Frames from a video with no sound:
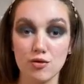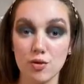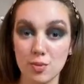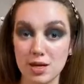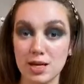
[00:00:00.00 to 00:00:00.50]
a
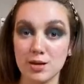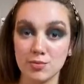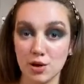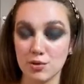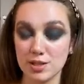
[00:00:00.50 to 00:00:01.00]
repeating
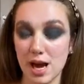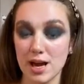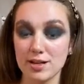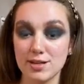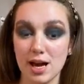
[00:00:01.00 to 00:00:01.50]

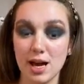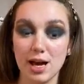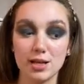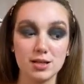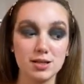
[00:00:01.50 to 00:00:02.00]
process,
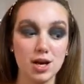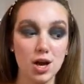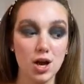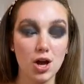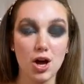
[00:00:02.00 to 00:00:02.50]
and
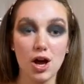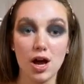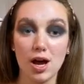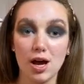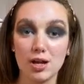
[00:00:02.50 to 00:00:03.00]

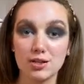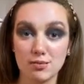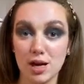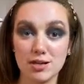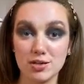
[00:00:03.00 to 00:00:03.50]
to
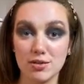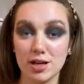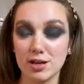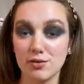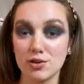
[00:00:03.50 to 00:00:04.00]
master it
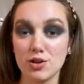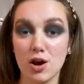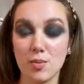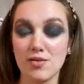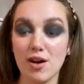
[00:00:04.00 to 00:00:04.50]
you've just
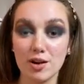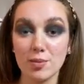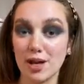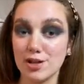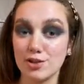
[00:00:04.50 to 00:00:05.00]
got to be very
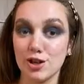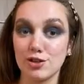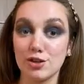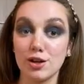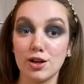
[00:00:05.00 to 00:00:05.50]

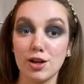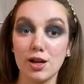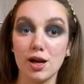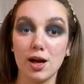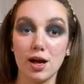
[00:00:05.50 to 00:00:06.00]
patient,
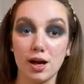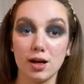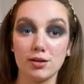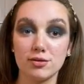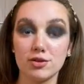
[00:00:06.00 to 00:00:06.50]

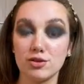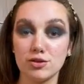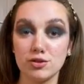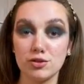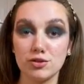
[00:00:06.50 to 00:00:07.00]
and
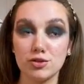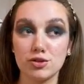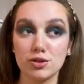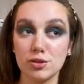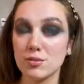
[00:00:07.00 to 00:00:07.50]

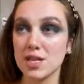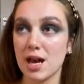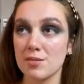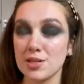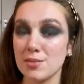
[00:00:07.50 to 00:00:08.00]

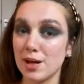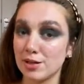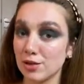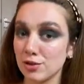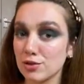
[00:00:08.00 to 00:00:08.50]
sometimes it might
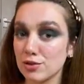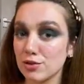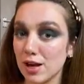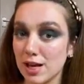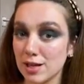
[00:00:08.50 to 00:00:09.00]
not look
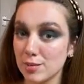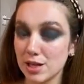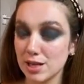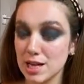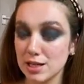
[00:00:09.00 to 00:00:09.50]
great at the
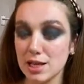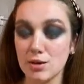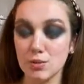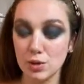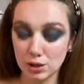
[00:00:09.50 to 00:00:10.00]
beginning, it
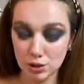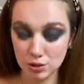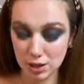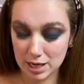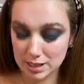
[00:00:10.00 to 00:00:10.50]
will look
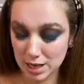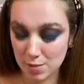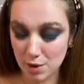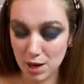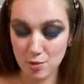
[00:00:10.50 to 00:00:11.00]
crazy,
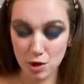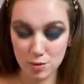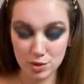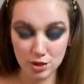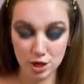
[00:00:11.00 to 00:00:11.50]
but I
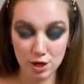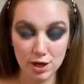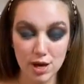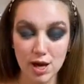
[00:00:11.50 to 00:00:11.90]
promise you